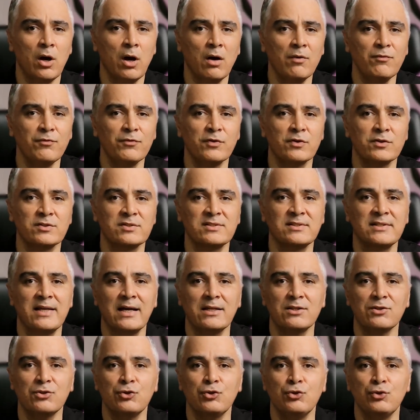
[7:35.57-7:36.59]
obvious
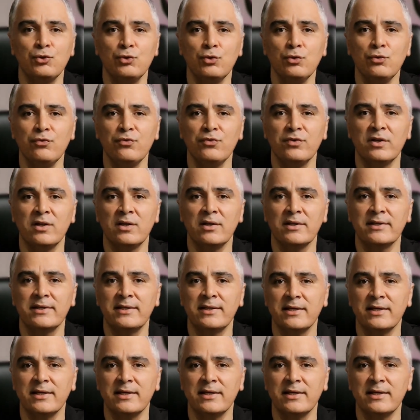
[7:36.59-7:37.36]
that you will